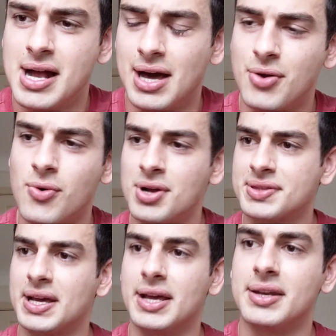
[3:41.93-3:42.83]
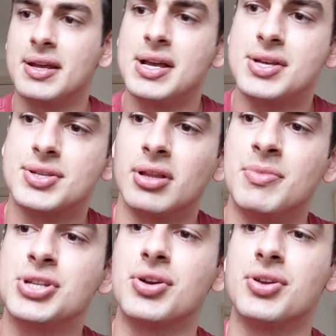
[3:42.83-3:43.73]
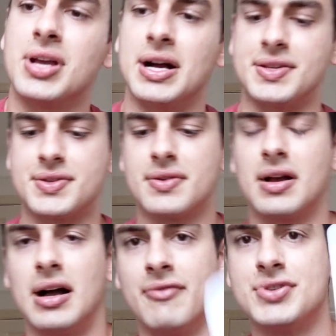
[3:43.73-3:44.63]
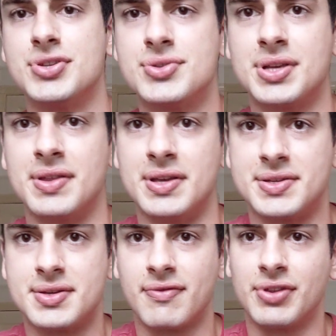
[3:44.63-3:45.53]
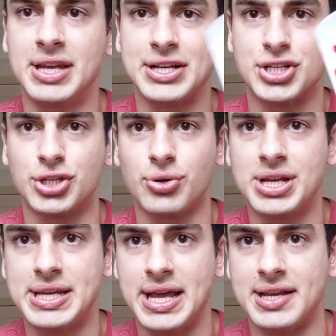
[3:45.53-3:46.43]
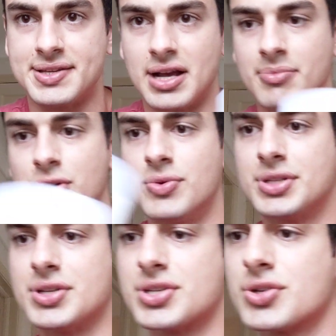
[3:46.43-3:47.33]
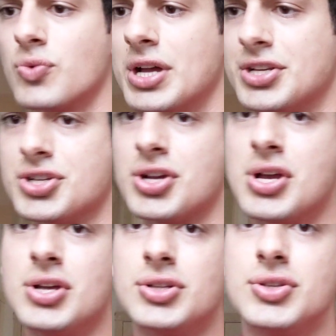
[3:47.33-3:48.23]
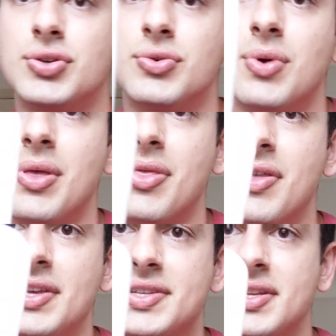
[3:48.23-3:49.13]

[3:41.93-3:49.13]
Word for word: I don't want that. So let me show you guys. I was using this. For the next 30 days, I'm going to switch to this